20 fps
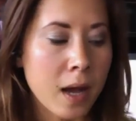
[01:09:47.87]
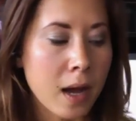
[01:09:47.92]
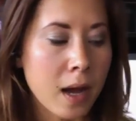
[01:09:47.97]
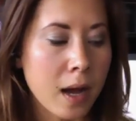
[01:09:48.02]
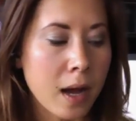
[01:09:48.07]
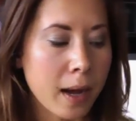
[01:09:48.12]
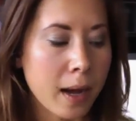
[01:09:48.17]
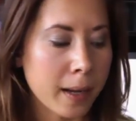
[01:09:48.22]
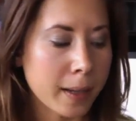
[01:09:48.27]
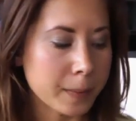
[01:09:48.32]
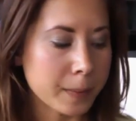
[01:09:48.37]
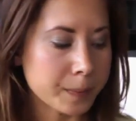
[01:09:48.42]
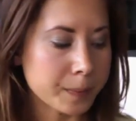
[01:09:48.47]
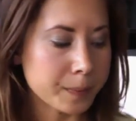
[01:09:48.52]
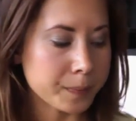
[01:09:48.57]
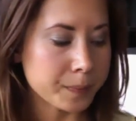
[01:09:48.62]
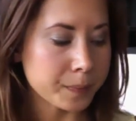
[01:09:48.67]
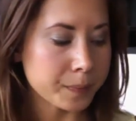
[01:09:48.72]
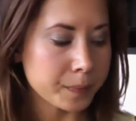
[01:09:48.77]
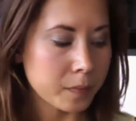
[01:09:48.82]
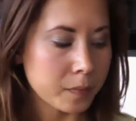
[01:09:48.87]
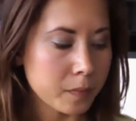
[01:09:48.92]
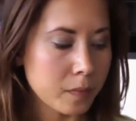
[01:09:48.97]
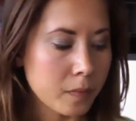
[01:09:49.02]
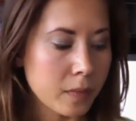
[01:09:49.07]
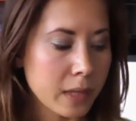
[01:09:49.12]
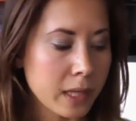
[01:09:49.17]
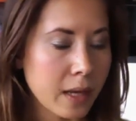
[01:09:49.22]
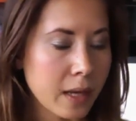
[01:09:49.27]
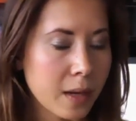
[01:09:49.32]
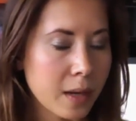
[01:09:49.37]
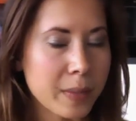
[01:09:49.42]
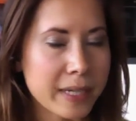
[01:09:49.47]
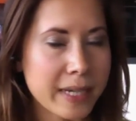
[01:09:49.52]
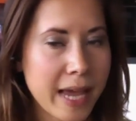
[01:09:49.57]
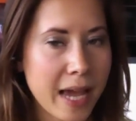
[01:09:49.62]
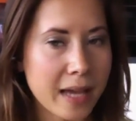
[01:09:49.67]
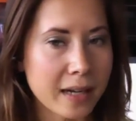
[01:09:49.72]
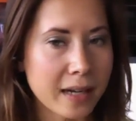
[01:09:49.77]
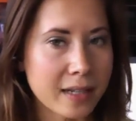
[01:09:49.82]

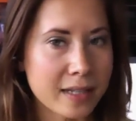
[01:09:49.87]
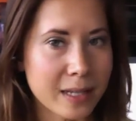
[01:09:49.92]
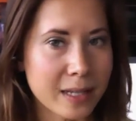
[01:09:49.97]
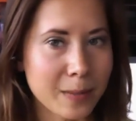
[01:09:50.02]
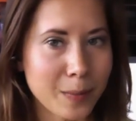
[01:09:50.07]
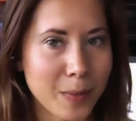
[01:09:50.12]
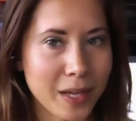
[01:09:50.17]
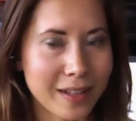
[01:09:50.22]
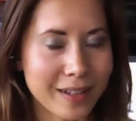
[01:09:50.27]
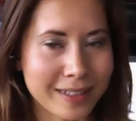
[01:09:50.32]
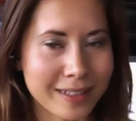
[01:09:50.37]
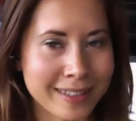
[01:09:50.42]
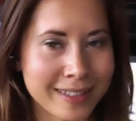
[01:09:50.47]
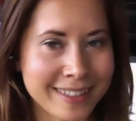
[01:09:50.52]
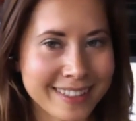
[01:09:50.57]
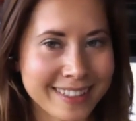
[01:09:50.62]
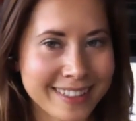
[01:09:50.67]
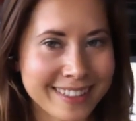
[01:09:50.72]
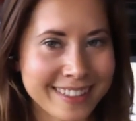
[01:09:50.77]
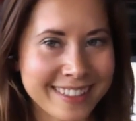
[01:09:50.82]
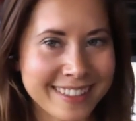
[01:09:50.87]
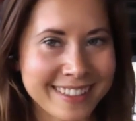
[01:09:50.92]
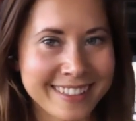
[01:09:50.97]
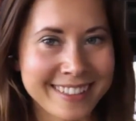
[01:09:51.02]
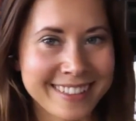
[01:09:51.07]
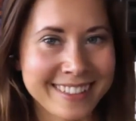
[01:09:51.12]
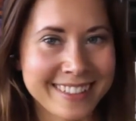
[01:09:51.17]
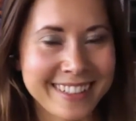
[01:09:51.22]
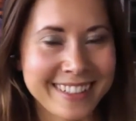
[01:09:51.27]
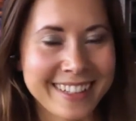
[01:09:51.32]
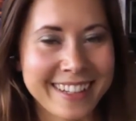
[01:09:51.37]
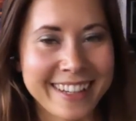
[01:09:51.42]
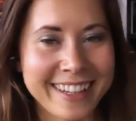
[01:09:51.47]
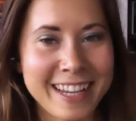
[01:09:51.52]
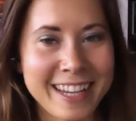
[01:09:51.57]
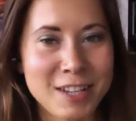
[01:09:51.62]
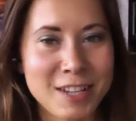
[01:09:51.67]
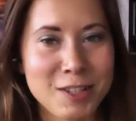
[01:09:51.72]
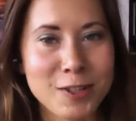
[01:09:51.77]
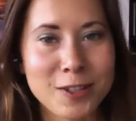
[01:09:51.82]
Bananas and milk.
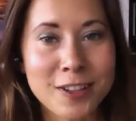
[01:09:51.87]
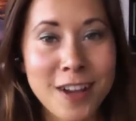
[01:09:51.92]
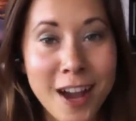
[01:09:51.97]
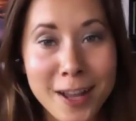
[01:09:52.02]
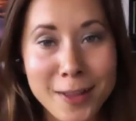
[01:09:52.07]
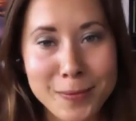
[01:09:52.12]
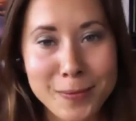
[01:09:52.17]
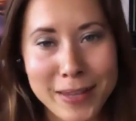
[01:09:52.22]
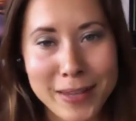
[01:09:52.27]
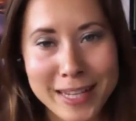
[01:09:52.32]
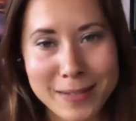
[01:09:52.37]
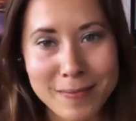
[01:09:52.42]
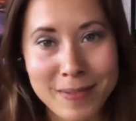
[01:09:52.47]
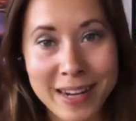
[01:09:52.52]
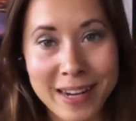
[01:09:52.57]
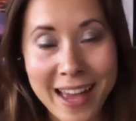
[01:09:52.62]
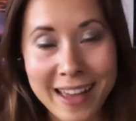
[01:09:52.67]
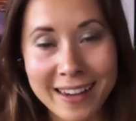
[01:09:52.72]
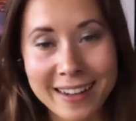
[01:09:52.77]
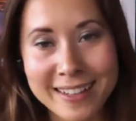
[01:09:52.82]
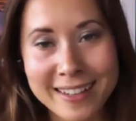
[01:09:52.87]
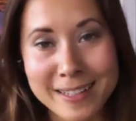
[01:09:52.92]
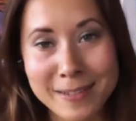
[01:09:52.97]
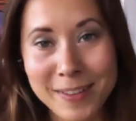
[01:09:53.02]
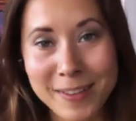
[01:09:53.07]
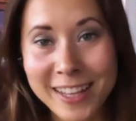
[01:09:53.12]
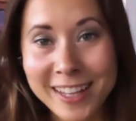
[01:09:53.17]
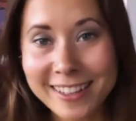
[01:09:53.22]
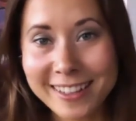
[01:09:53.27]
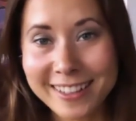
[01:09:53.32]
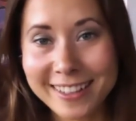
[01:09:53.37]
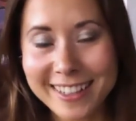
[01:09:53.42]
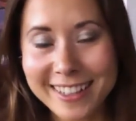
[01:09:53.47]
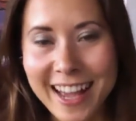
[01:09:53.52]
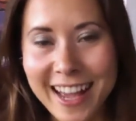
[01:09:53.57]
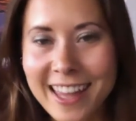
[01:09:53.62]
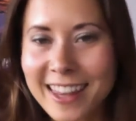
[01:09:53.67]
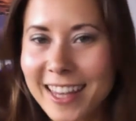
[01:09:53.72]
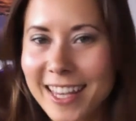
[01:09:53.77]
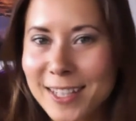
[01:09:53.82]
Do not mix bananas and milk
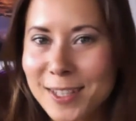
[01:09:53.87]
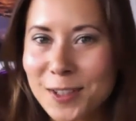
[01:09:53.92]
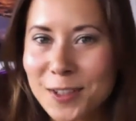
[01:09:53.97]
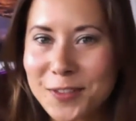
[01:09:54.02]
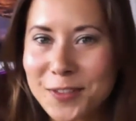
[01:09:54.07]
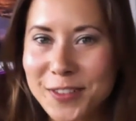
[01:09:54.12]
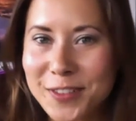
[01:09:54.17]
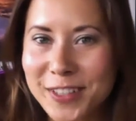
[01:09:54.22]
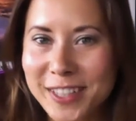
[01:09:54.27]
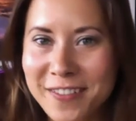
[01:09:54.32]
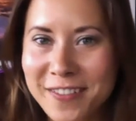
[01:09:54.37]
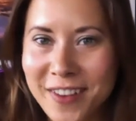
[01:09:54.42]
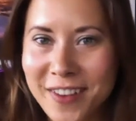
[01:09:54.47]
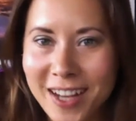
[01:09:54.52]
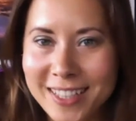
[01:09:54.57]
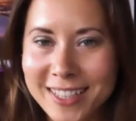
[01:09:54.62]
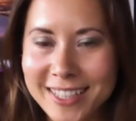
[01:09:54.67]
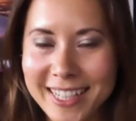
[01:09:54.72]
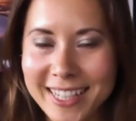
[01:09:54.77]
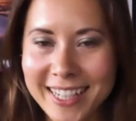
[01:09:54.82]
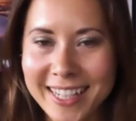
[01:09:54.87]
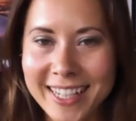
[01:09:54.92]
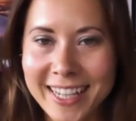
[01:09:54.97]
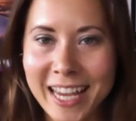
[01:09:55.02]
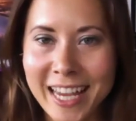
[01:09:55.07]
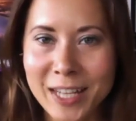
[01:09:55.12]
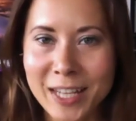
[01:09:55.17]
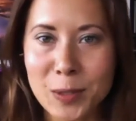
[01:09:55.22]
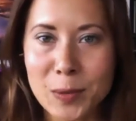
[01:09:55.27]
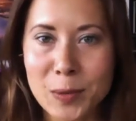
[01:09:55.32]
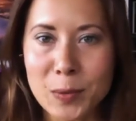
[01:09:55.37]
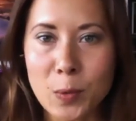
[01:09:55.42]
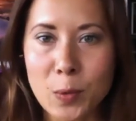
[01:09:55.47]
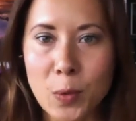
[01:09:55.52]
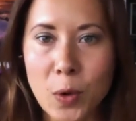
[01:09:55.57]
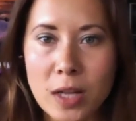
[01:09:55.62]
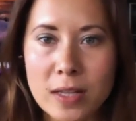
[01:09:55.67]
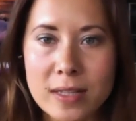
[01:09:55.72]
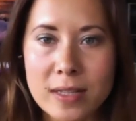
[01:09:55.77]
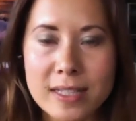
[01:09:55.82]
unless you're really Vata and you
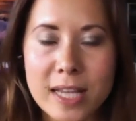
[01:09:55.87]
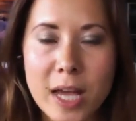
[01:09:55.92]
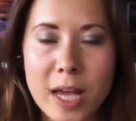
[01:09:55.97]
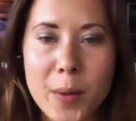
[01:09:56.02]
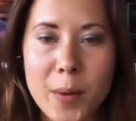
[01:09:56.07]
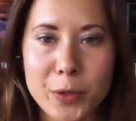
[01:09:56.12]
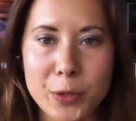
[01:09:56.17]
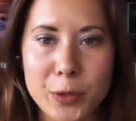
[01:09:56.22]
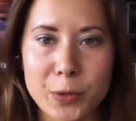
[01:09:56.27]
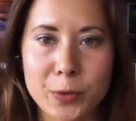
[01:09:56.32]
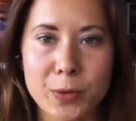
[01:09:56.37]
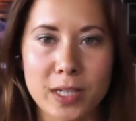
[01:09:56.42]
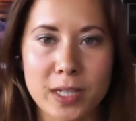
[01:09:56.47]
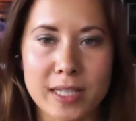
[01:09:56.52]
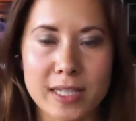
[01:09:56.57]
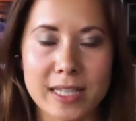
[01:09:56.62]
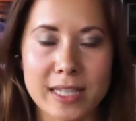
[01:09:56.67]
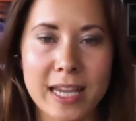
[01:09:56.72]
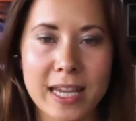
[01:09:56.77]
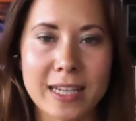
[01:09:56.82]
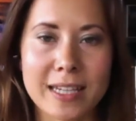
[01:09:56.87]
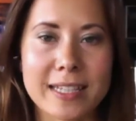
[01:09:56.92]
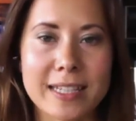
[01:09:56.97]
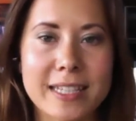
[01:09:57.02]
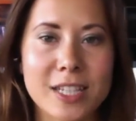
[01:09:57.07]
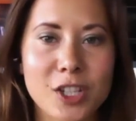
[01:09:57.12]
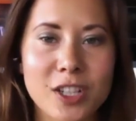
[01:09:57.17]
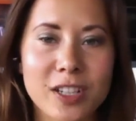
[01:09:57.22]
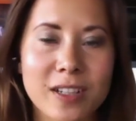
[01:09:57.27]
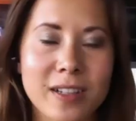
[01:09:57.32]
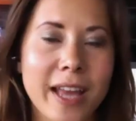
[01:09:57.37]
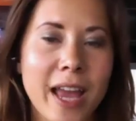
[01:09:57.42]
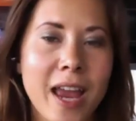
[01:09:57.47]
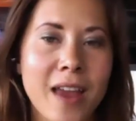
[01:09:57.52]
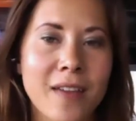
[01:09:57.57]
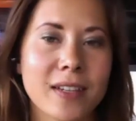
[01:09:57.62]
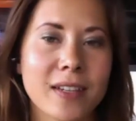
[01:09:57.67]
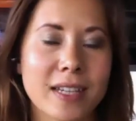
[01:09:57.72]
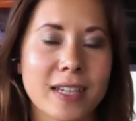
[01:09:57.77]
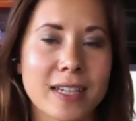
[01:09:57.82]
want some mucus and additional
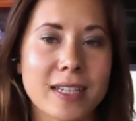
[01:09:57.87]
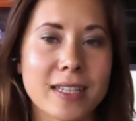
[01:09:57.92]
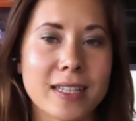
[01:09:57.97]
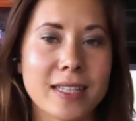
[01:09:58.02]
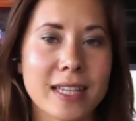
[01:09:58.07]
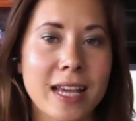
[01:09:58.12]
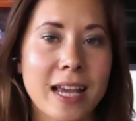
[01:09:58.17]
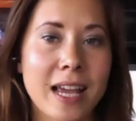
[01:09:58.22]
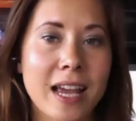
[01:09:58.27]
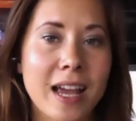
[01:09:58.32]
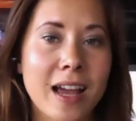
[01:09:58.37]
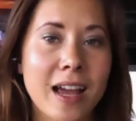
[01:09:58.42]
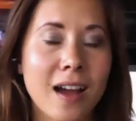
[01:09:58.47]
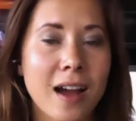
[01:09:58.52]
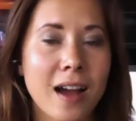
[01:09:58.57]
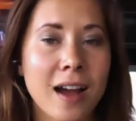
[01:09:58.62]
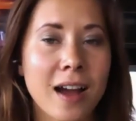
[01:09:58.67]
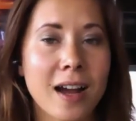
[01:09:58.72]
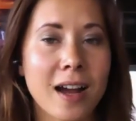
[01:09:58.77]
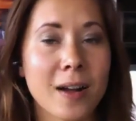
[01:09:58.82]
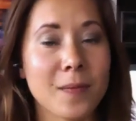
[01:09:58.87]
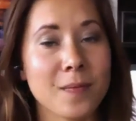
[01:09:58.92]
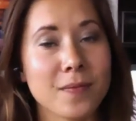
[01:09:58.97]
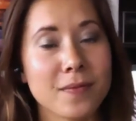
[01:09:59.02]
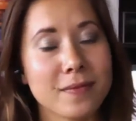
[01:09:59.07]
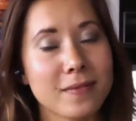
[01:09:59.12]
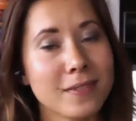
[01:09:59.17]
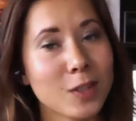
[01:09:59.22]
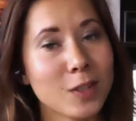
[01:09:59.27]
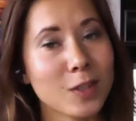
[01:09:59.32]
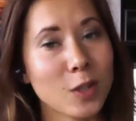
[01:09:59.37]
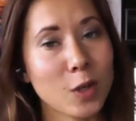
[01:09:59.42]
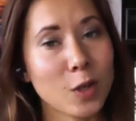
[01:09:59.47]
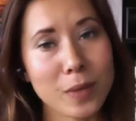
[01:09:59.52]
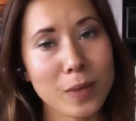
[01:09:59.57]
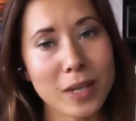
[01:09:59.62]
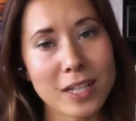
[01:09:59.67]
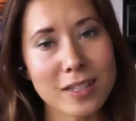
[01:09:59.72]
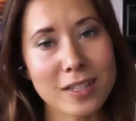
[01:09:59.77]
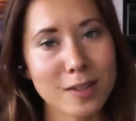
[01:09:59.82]
heaviness. Don't
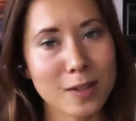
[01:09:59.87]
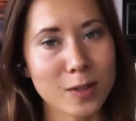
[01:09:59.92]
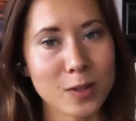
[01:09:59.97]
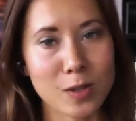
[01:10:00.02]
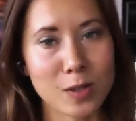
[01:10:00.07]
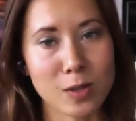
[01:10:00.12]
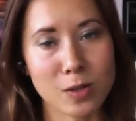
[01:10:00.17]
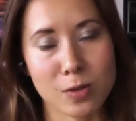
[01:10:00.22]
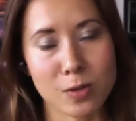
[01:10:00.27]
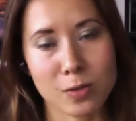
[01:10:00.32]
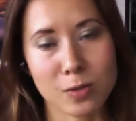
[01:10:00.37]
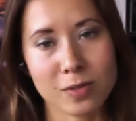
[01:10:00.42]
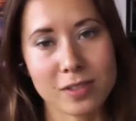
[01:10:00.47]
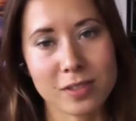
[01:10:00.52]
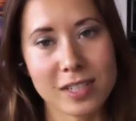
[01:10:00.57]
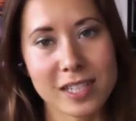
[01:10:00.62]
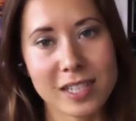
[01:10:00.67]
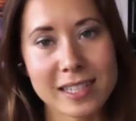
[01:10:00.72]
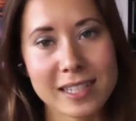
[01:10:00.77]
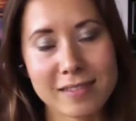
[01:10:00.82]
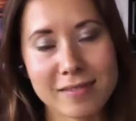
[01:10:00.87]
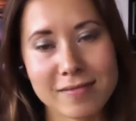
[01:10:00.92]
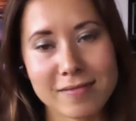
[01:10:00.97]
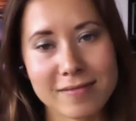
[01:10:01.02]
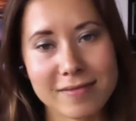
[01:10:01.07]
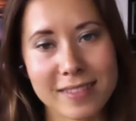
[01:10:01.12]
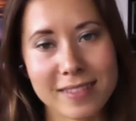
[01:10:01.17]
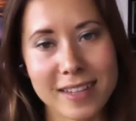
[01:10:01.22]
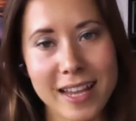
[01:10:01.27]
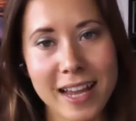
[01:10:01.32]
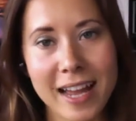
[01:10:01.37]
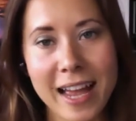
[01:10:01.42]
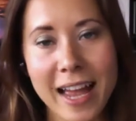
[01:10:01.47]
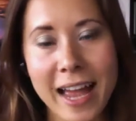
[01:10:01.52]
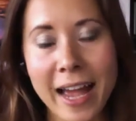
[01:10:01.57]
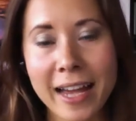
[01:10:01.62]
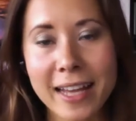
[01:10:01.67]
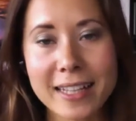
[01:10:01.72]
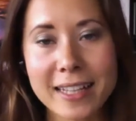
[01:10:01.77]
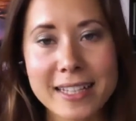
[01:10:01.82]
mix those two. Just
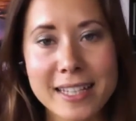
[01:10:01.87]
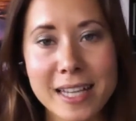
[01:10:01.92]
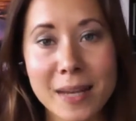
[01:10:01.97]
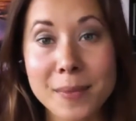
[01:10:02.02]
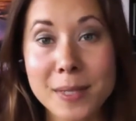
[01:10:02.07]
add some